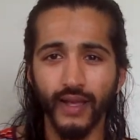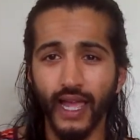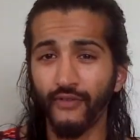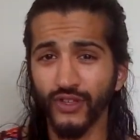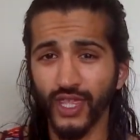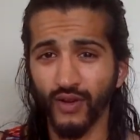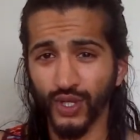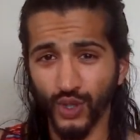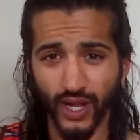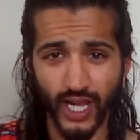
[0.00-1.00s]
everything
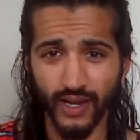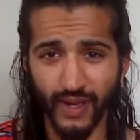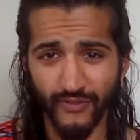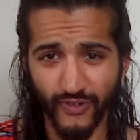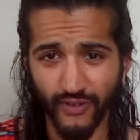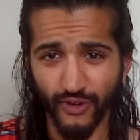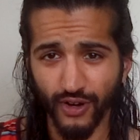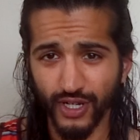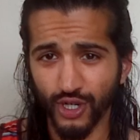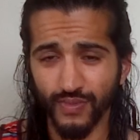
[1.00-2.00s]
was going in my
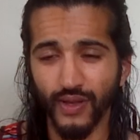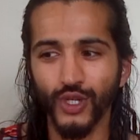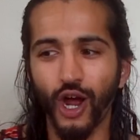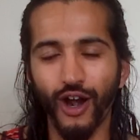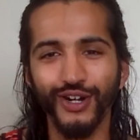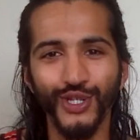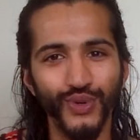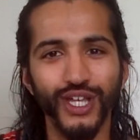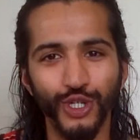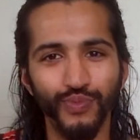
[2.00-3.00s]
favor in terms, it was a hard
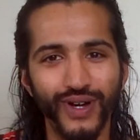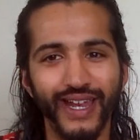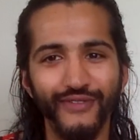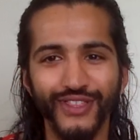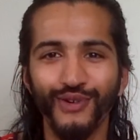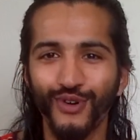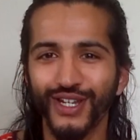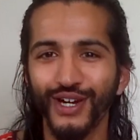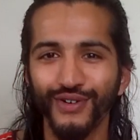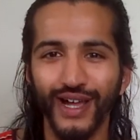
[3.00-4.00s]
switch, but everything
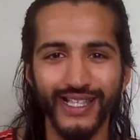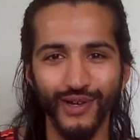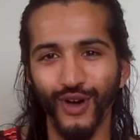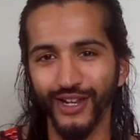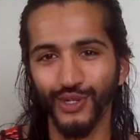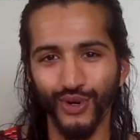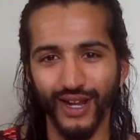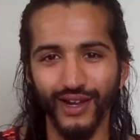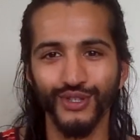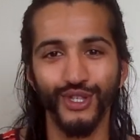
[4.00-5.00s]
worked out as I wanted it to
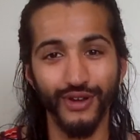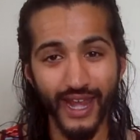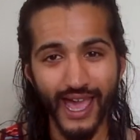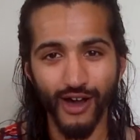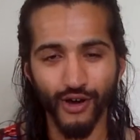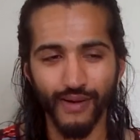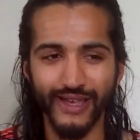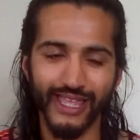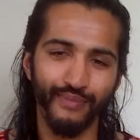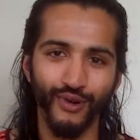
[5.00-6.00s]
work out. So now I'm
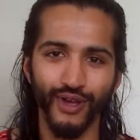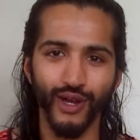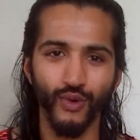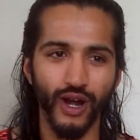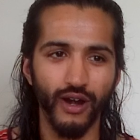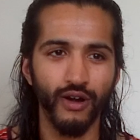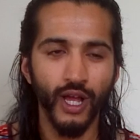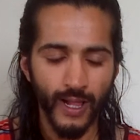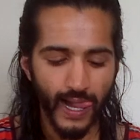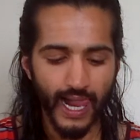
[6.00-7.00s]
at that point where
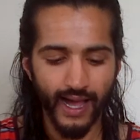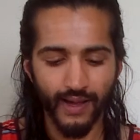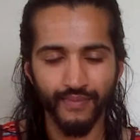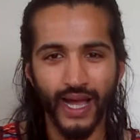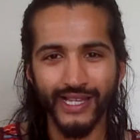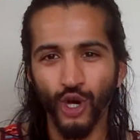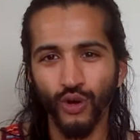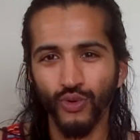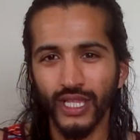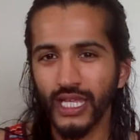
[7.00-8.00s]
I
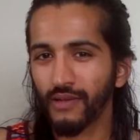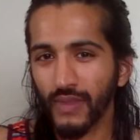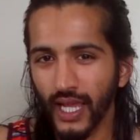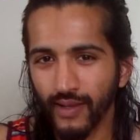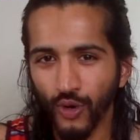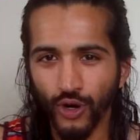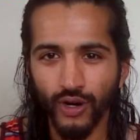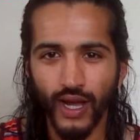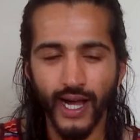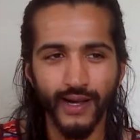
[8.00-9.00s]
don't really eat meat
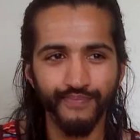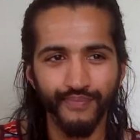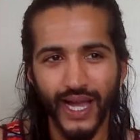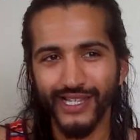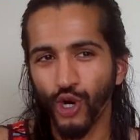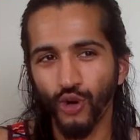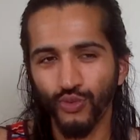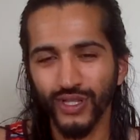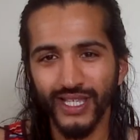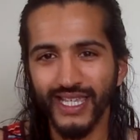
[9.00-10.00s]
anymore. I
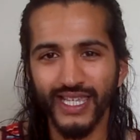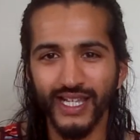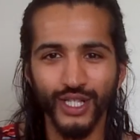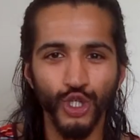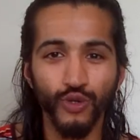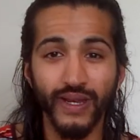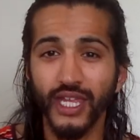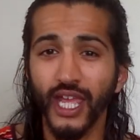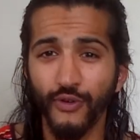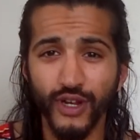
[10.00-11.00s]
don't really consume
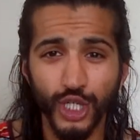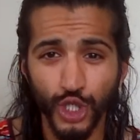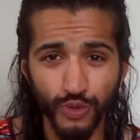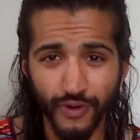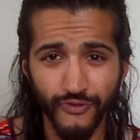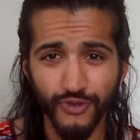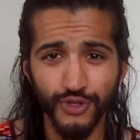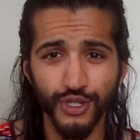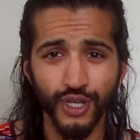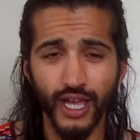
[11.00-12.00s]
any enriched
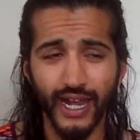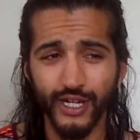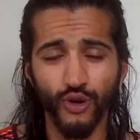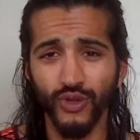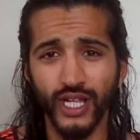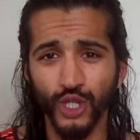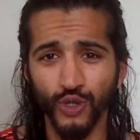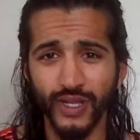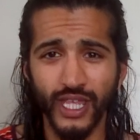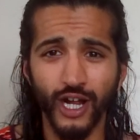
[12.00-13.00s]
superfoods, and I don't really
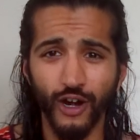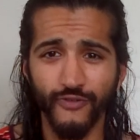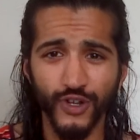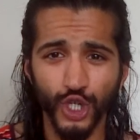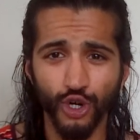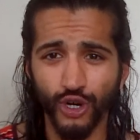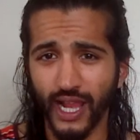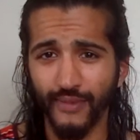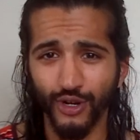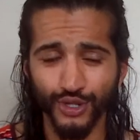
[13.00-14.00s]
consume anything artificial or
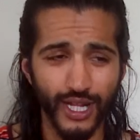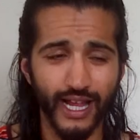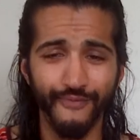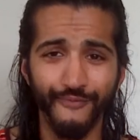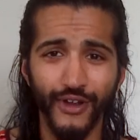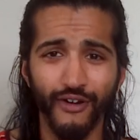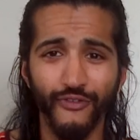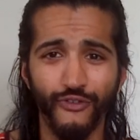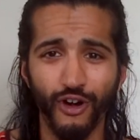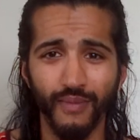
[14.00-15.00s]
chemicals. Like I'm very
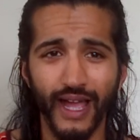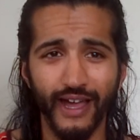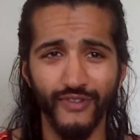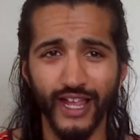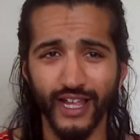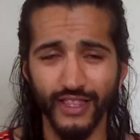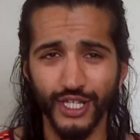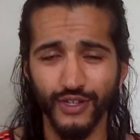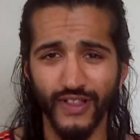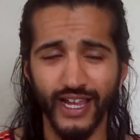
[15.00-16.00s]
firm. I have like a
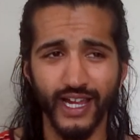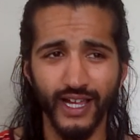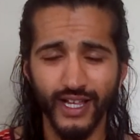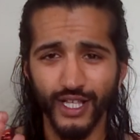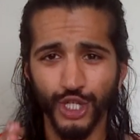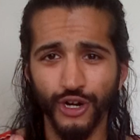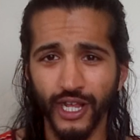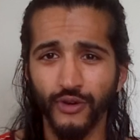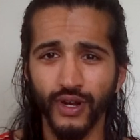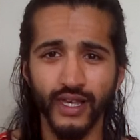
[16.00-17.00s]
list of like certain
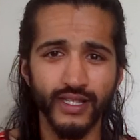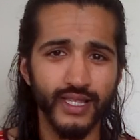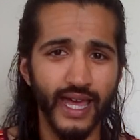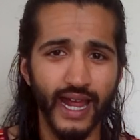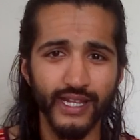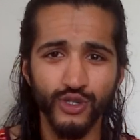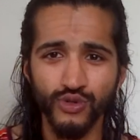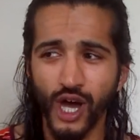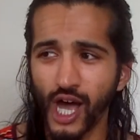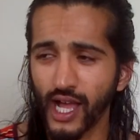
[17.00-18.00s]
ingredients that I do
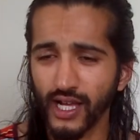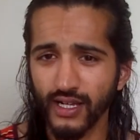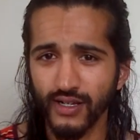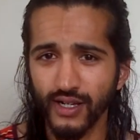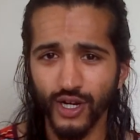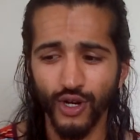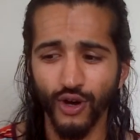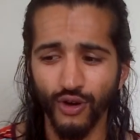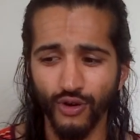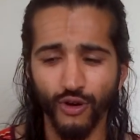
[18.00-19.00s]
not
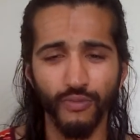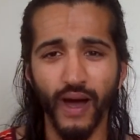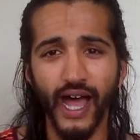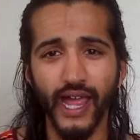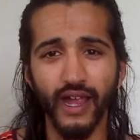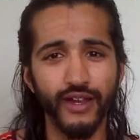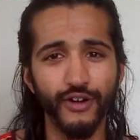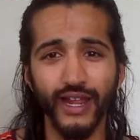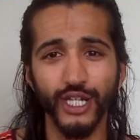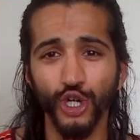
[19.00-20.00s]
go or buy
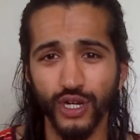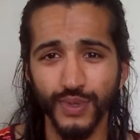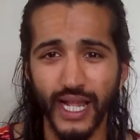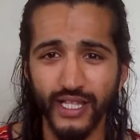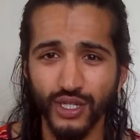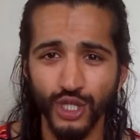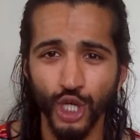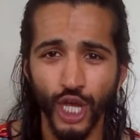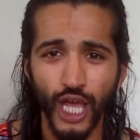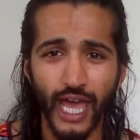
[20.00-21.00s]
under any
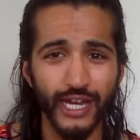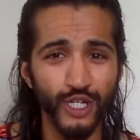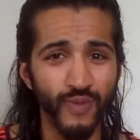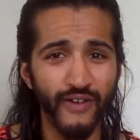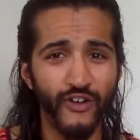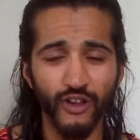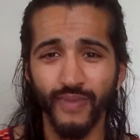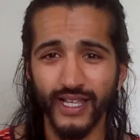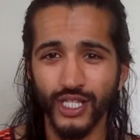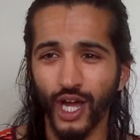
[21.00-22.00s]
circumstances, and I do my very
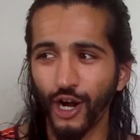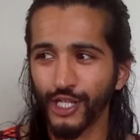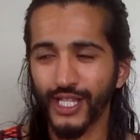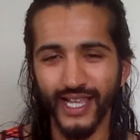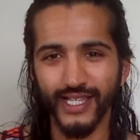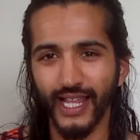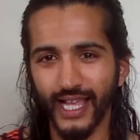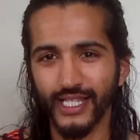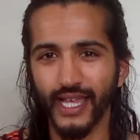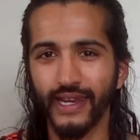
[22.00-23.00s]
best. The hardest thing is,
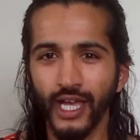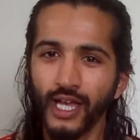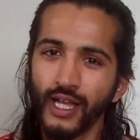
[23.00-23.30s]
like I said,